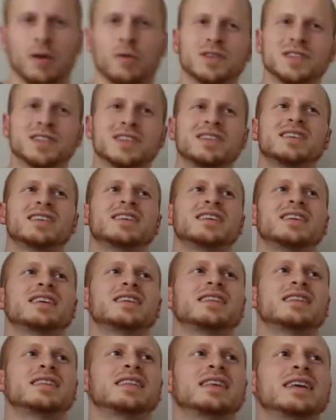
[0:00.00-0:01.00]
wasn't
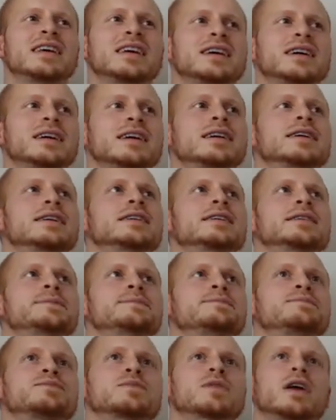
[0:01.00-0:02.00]
it the,
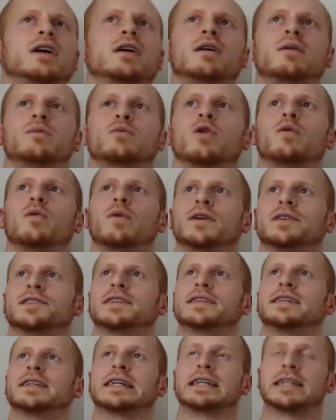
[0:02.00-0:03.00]
what
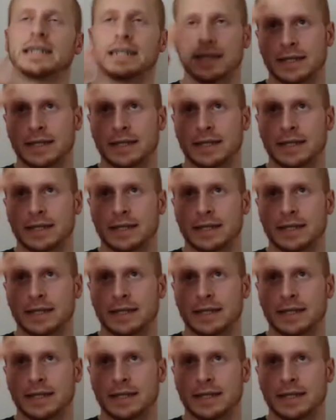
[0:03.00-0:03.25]
was it?